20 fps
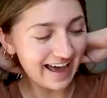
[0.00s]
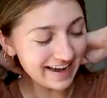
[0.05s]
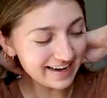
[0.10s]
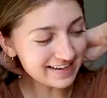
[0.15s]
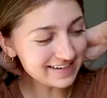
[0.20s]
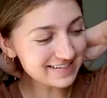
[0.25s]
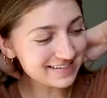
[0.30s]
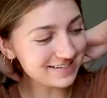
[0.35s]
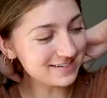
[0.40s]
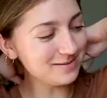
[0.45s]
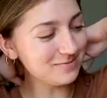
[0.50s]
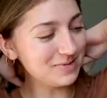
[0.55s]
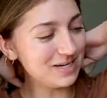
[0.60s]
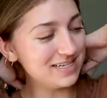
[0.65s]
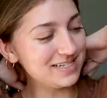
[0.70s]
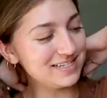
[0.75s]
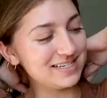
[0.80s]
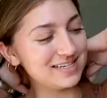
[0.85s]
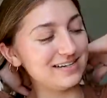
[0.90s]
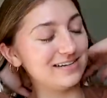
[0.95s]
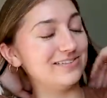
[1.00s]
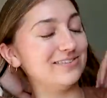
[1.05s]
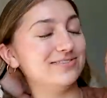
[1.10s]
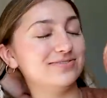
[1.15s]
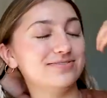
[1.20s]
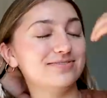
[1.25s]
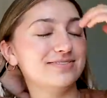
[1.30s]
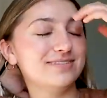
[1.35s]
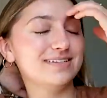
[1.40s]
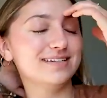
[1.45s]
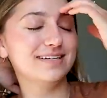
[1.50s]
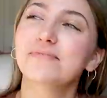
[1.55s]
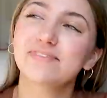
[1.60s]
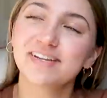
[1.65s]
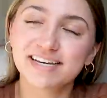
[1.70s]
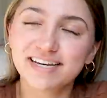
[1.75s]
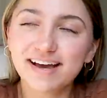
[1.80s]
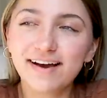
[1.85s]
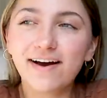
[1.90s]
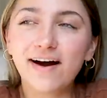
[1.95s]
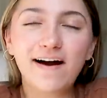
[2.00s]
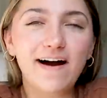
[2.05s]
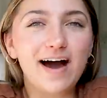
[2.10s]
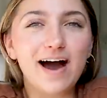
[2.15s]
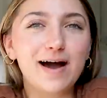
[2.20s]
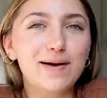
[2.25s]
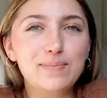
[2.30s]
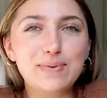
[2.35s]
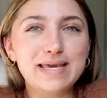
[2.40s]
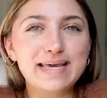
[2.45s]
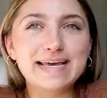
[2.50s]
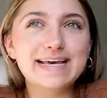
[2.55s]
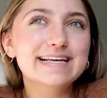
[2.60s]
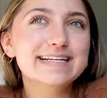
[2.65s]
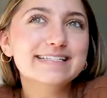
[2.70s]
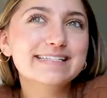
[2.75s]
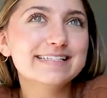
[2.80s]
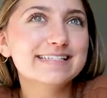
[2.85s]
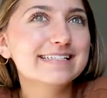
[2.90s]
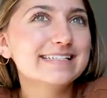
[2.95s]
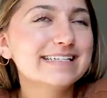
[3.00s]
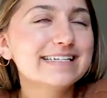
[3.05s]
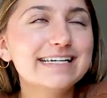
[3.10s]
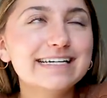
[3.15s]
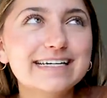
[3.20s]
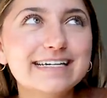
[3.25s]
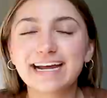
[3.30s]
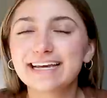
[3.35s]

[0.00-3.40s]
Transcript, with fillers: I consider myself like a hobbyist.